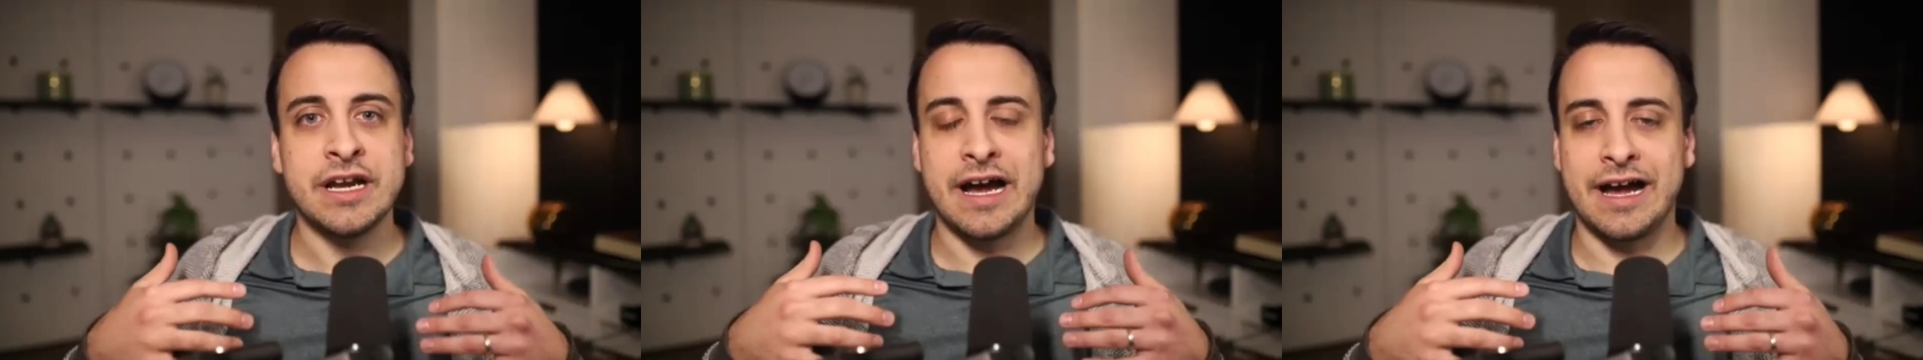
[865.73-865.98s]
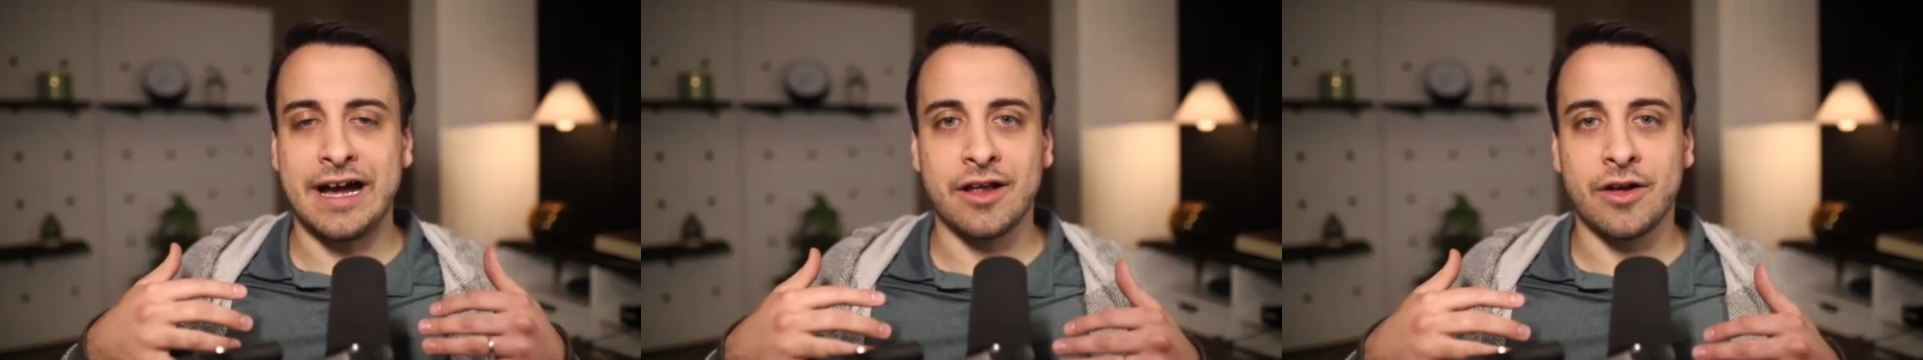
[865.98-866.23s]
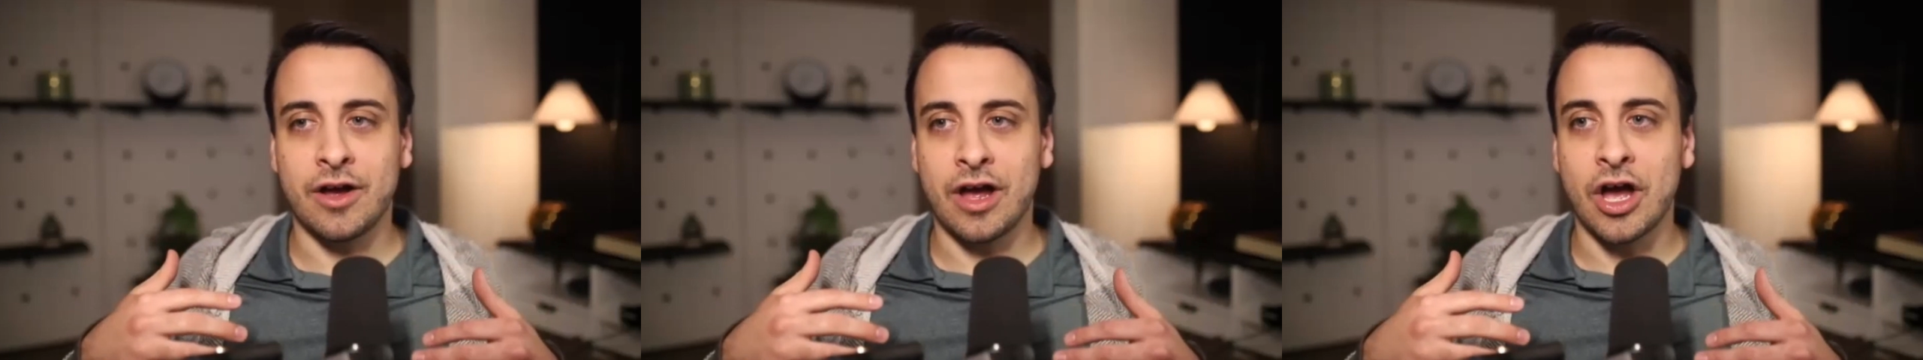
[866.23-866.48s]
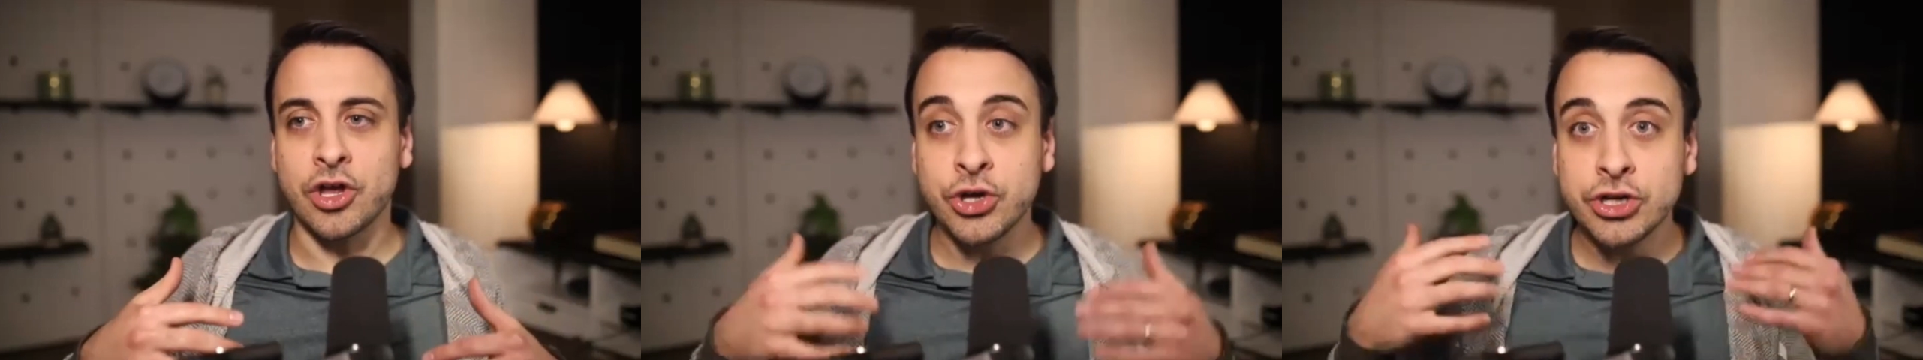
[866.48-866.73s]

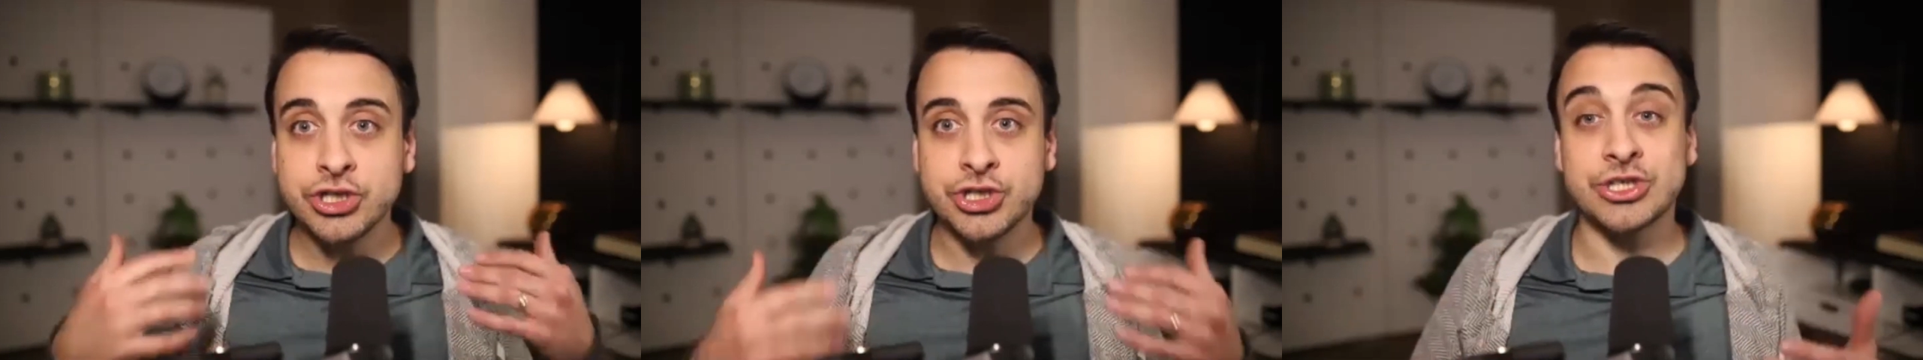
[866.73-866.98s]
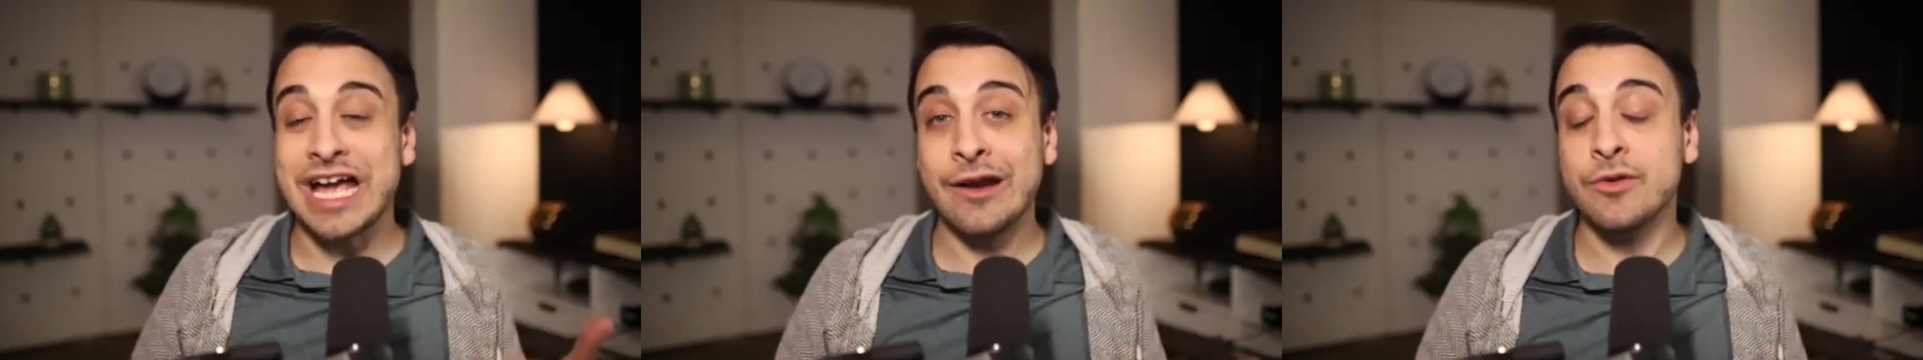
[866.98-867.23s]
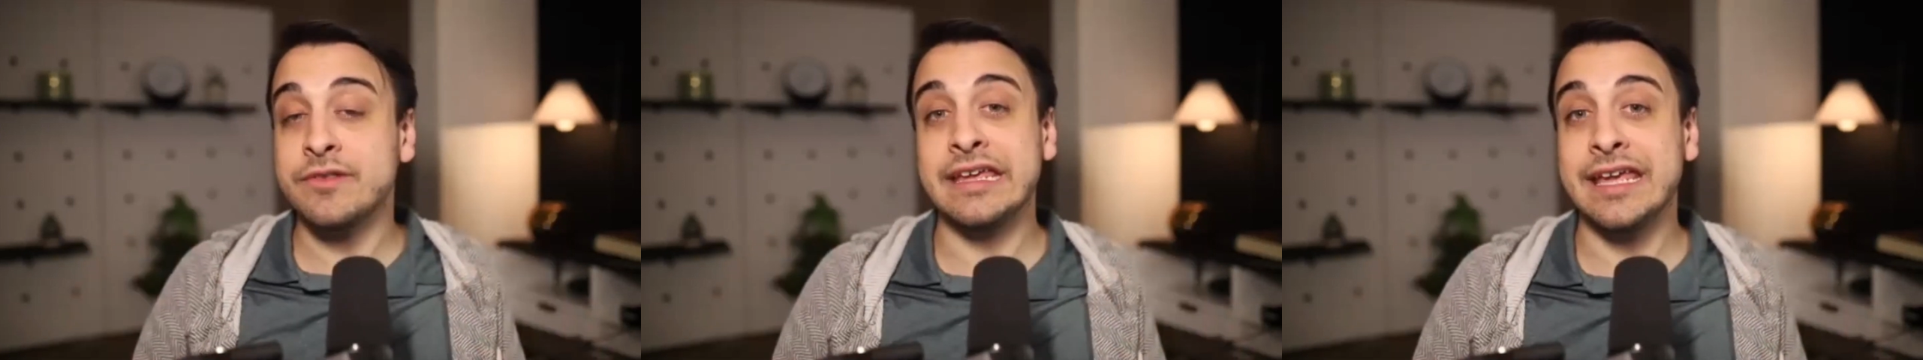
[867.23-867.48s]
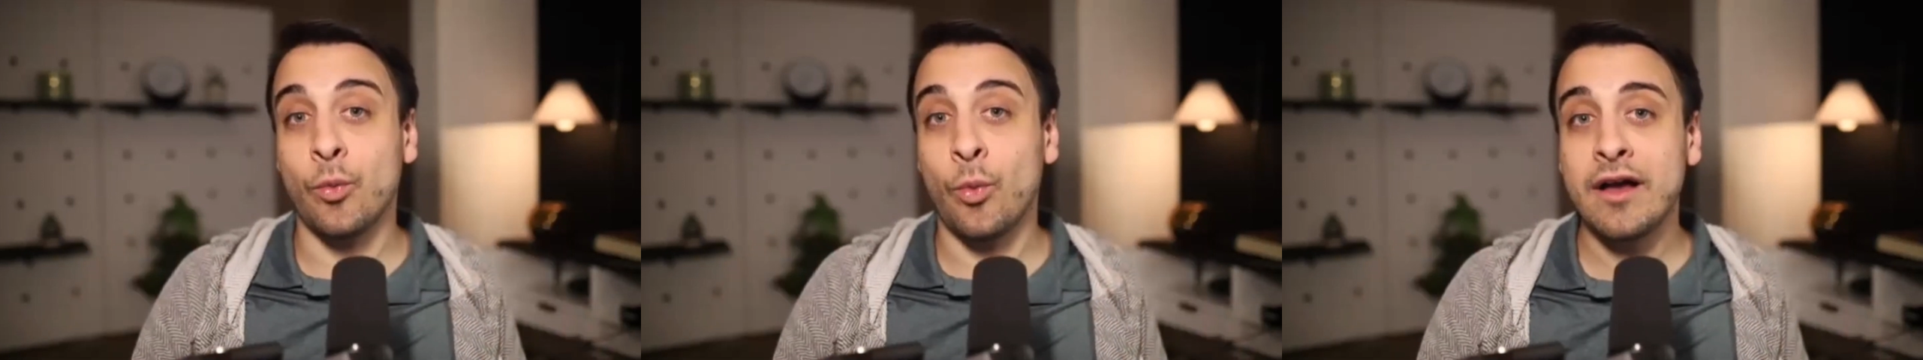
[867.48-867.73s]
a good church, I don't
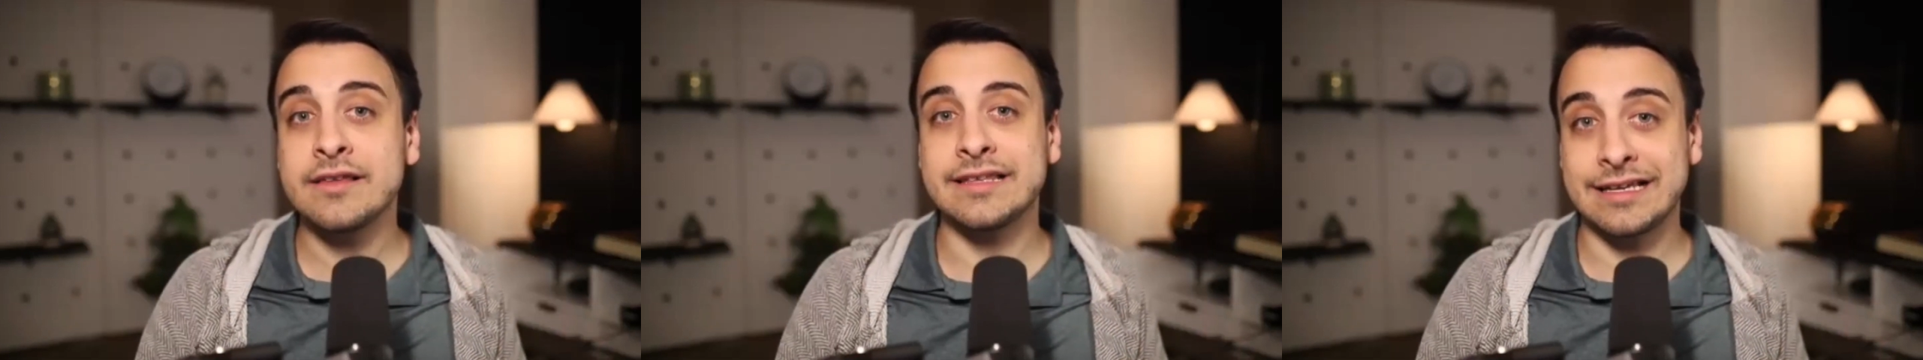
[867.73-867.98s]
think it was